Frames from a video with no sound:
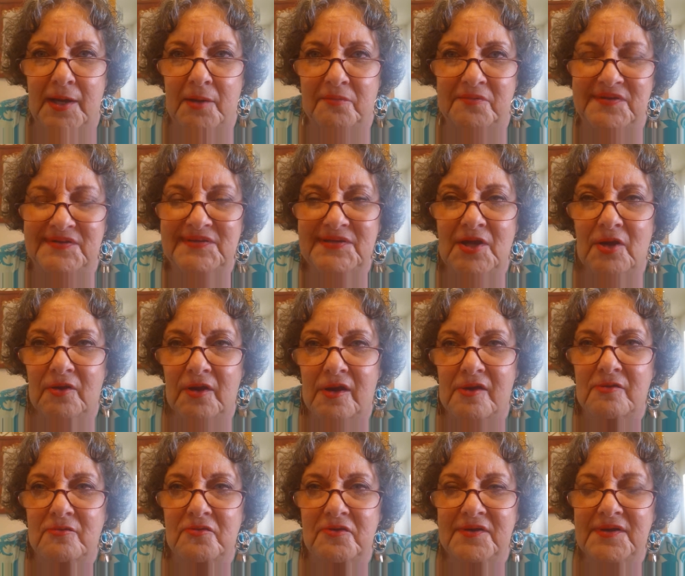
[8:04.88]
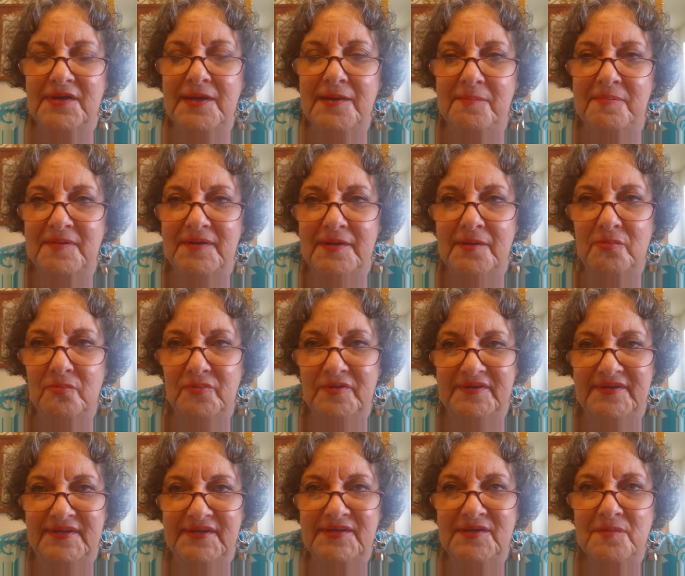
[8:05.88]
I was no longer keeping up
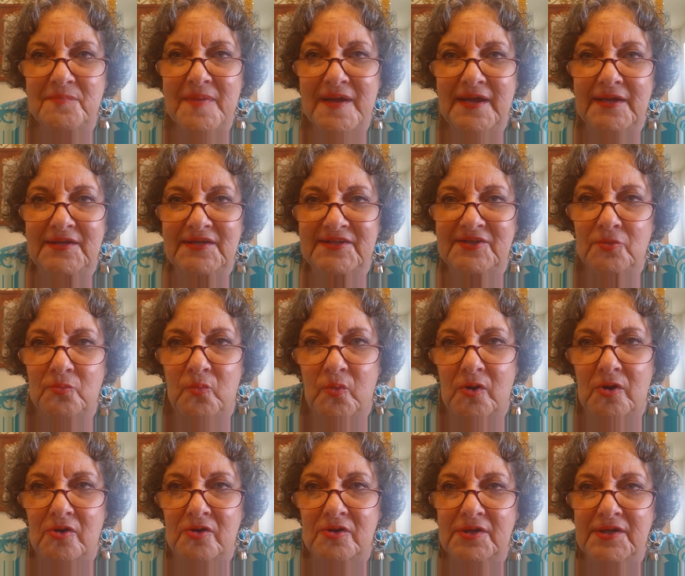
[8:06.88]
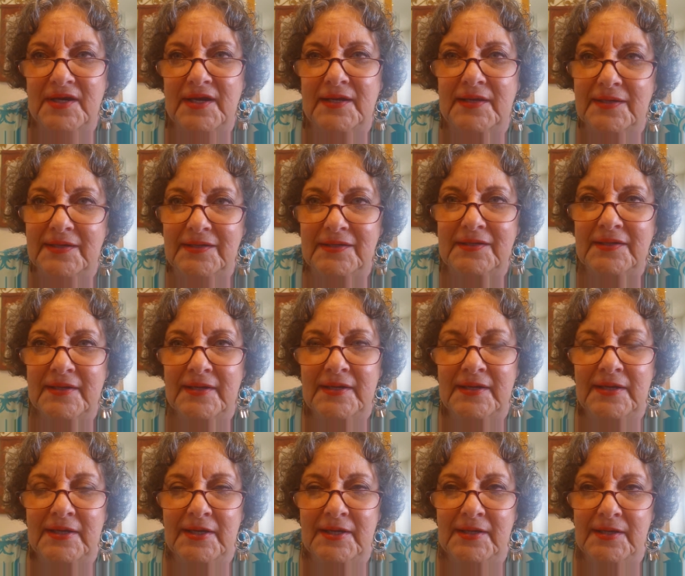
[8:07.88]
with the demands of work, and
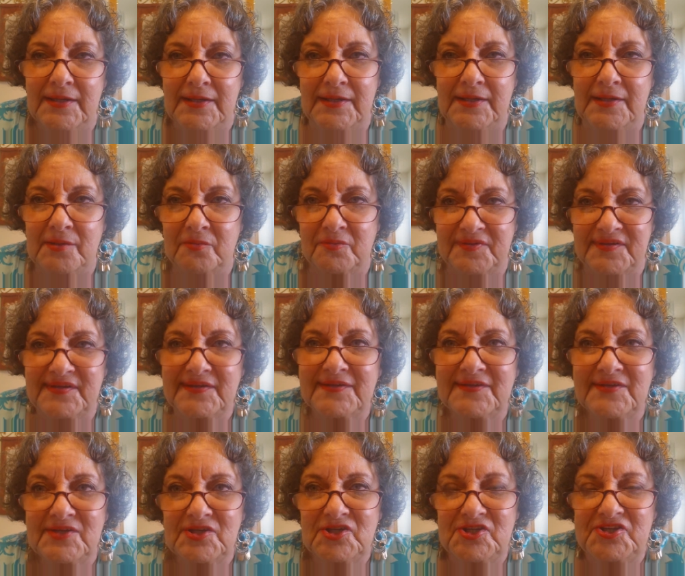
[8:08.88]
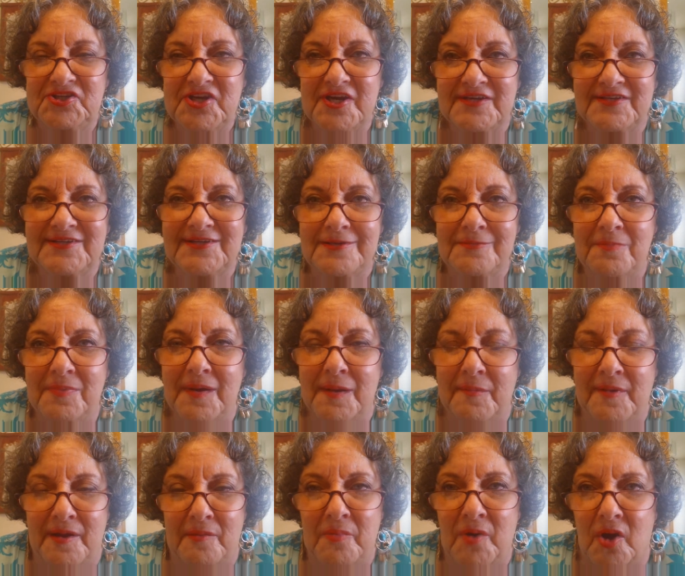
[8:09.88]
it was suggested by
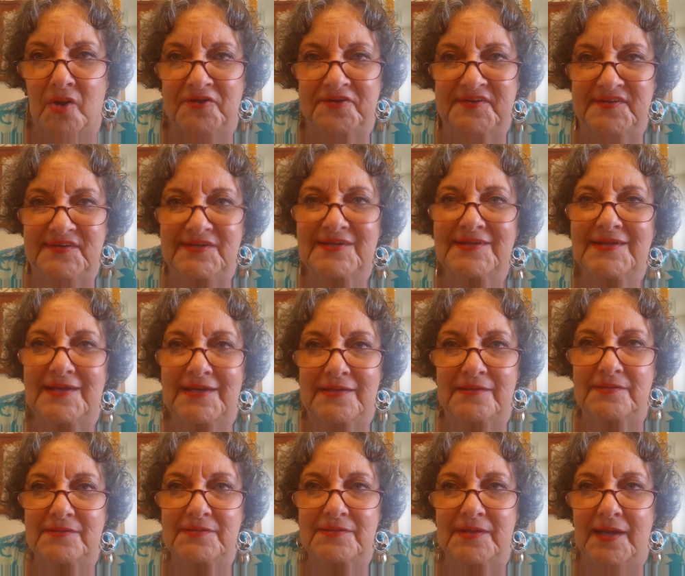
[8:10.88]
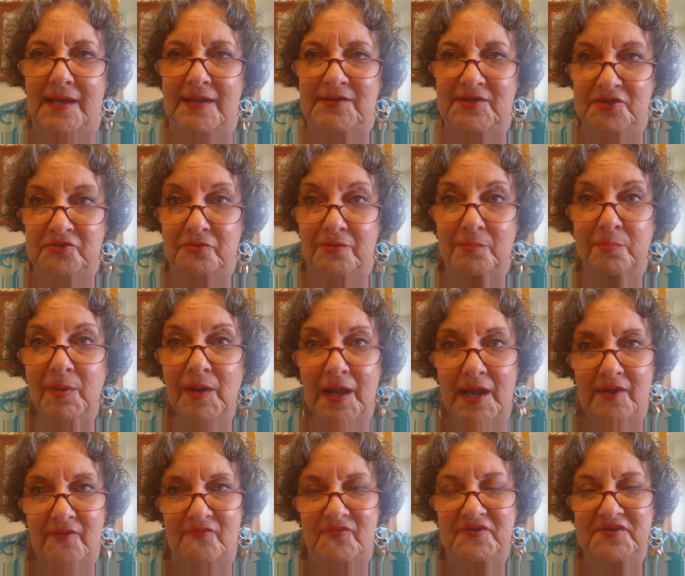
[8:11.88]
my bosses that I do
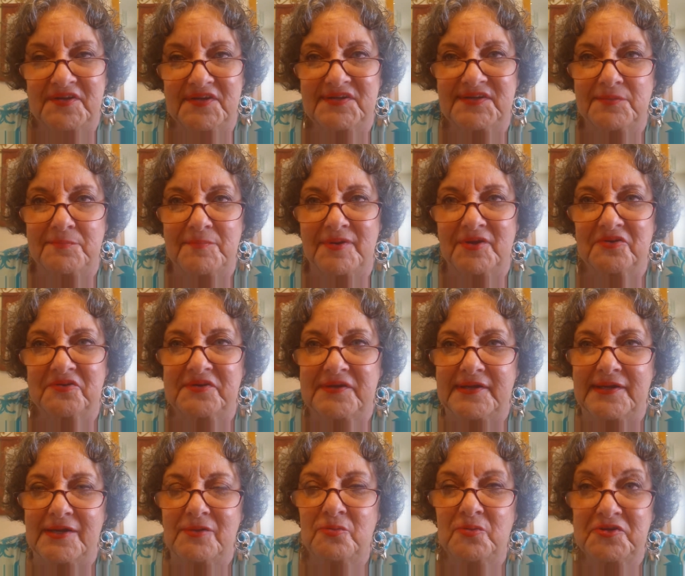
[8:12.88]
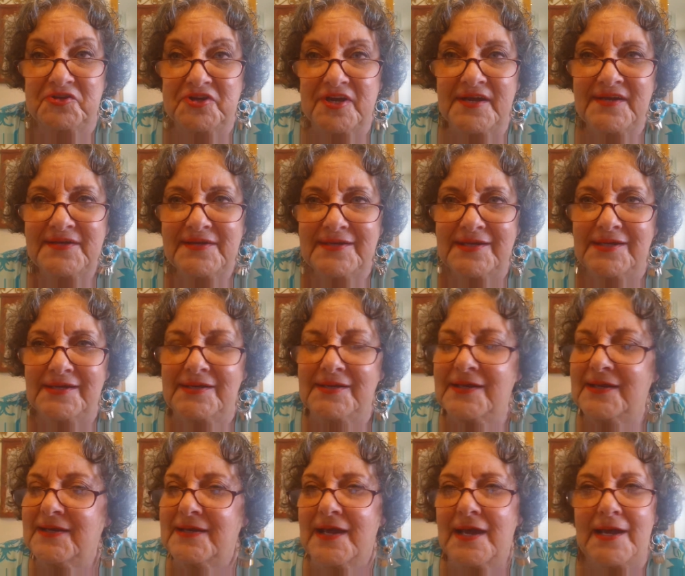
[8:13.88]
apply for disability, which I did,
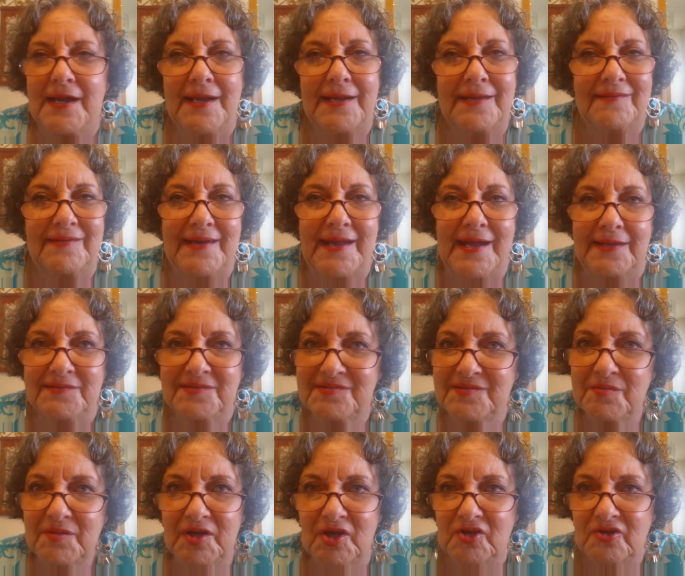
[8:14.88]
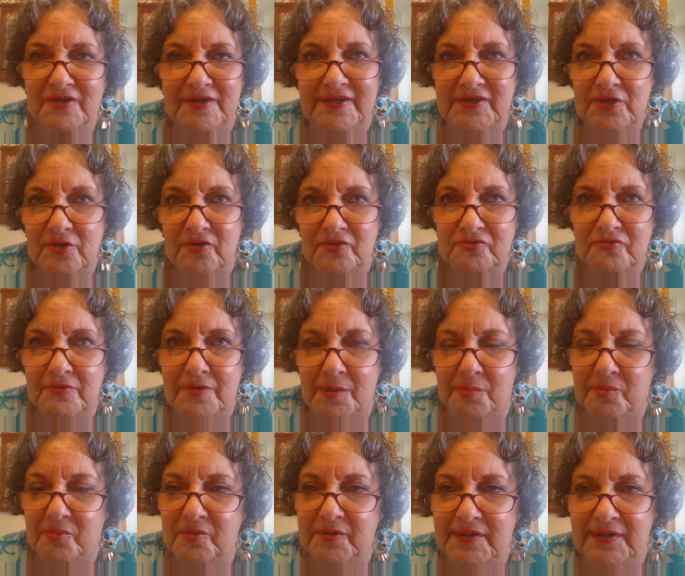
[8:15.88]
and I had absolutely no
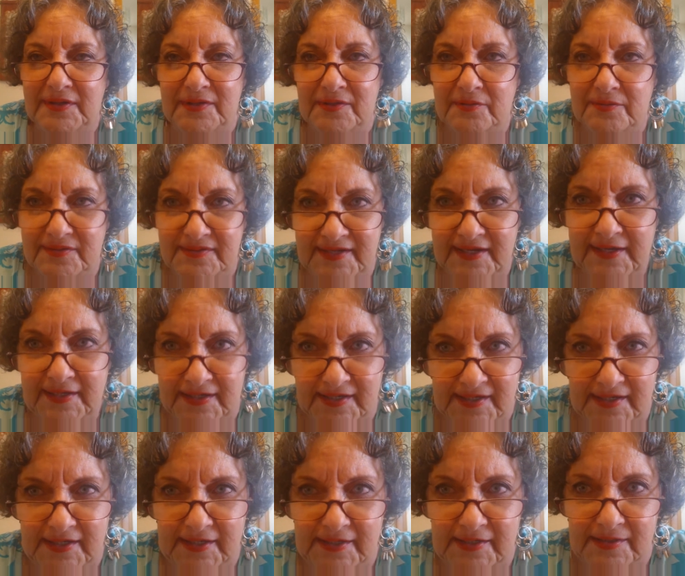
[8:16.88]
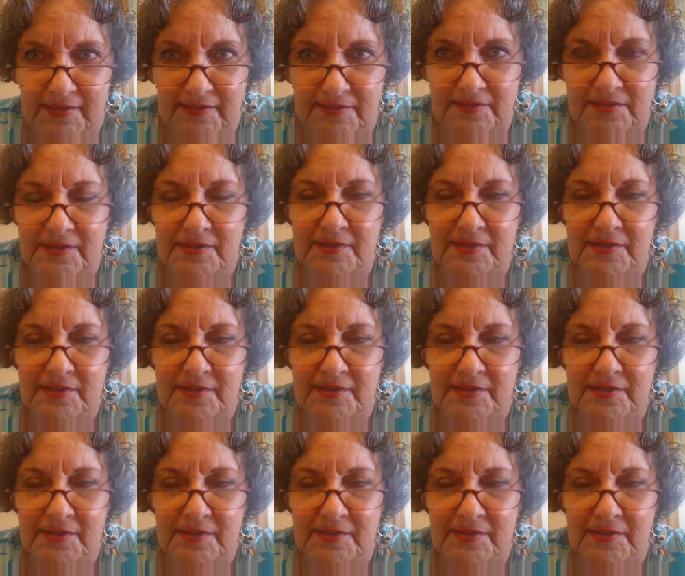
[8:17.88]
trouble in getting it.